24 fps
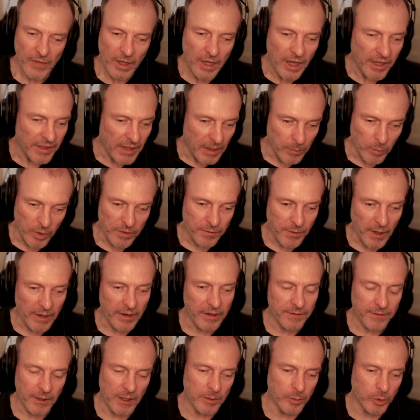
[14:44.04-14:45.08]
then with
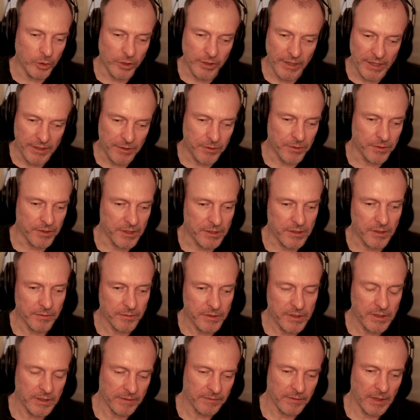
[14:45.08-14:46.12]
verifiable credentials, it's
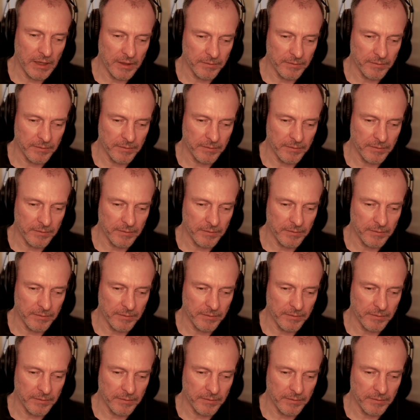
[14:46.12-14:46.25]
obviously